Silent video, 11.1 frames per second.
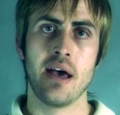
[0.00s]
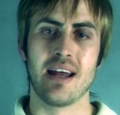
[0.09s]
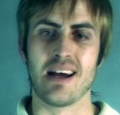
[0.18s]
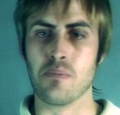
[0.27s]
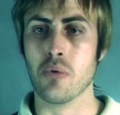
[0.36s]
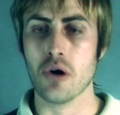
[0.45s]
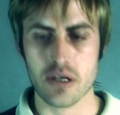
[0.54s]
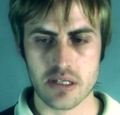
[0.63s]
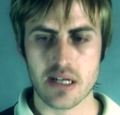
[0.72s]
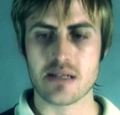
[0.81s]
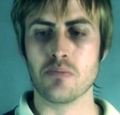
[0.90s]
and I
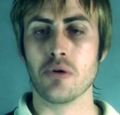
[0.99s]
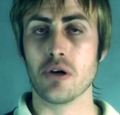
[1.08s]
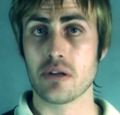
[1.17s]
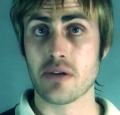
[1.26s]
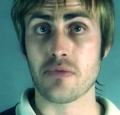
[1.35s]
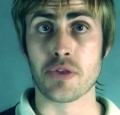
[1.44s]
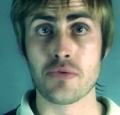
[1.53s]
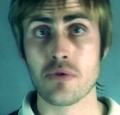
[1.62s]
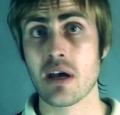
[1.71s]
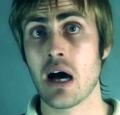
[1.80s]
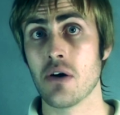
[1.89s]
boiled it for
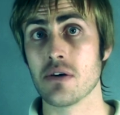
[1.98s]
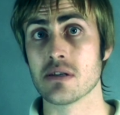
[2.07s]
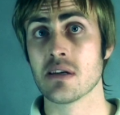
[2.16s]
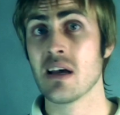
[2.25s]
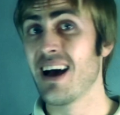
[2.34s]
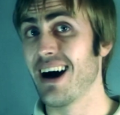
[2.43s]
3 hours.